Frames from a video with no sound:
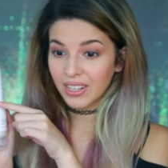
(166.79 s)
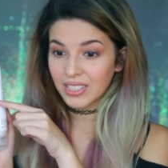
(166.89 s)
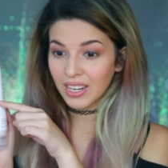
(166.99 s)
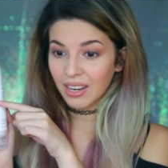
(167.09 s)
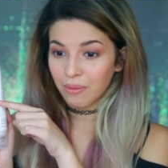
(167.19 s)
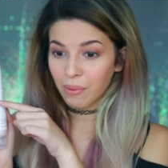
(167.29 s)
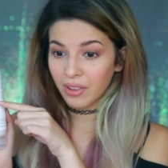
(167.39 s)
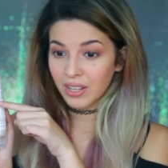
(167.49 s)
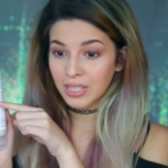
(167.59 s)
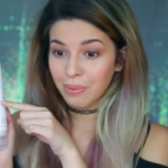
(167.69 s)
I still have
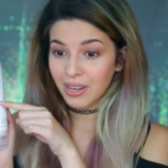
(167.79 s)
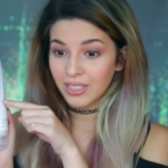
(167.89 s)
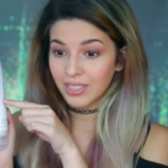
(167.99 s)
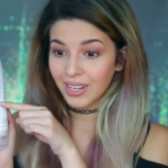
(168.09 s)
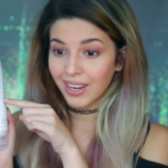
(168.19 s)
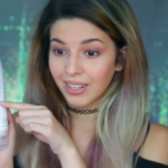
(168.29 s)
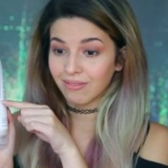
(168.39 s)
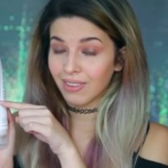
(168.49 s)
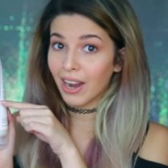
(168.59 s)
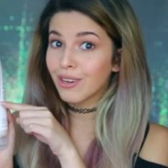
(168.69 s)
about this much
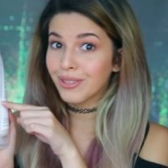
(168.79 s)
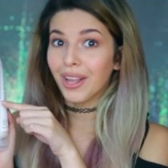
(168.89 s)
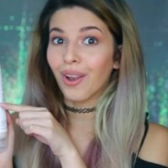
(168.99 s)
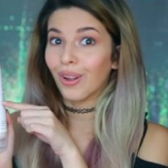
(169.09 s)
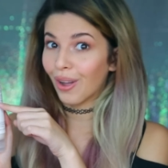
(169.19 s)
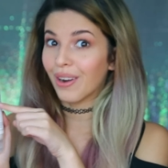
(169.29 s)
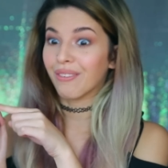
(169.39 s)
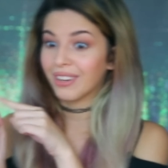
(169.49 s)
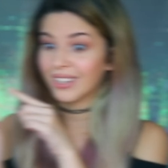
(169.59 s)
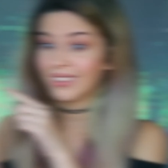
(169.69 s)
and I use a lot
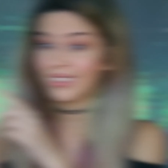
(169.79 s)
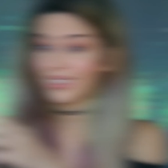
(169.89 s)
of it.